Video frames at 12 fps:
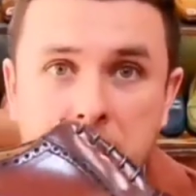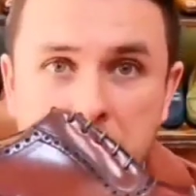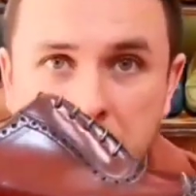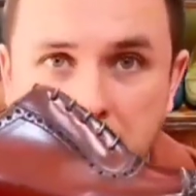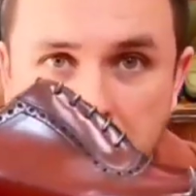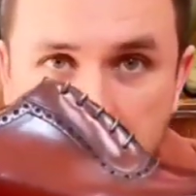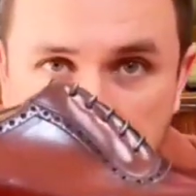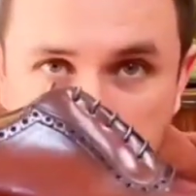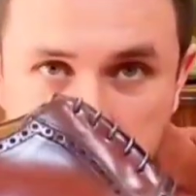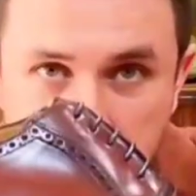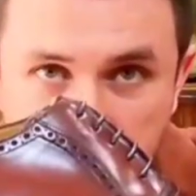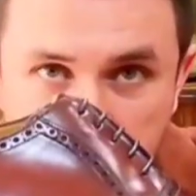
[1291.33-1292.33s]
Again,
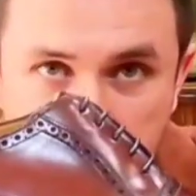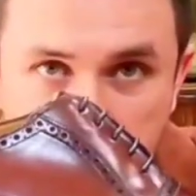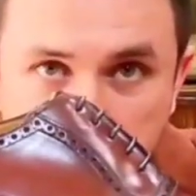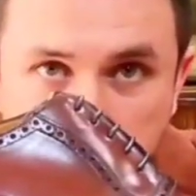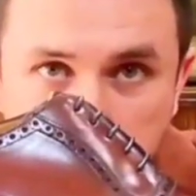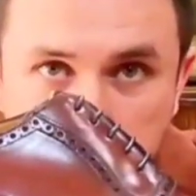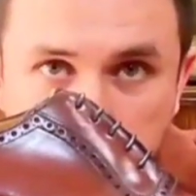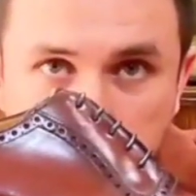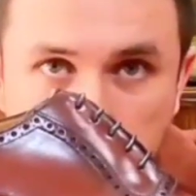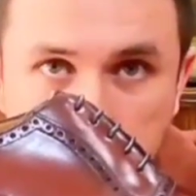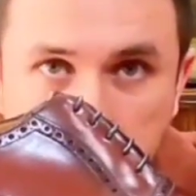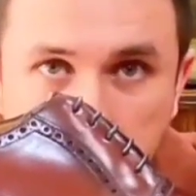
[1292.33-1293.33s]
for those that
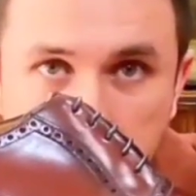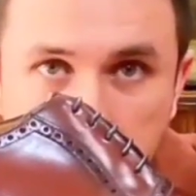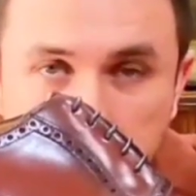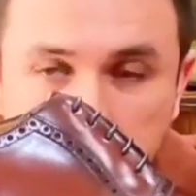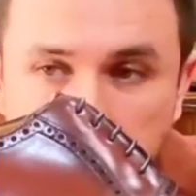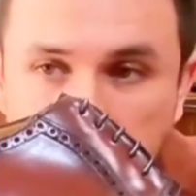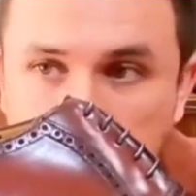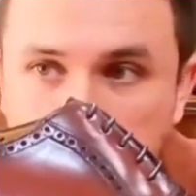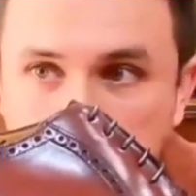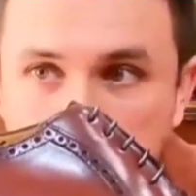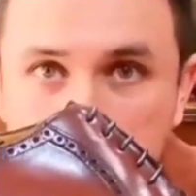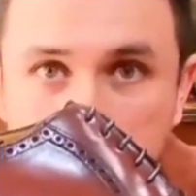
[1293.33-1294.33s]
want the highest quality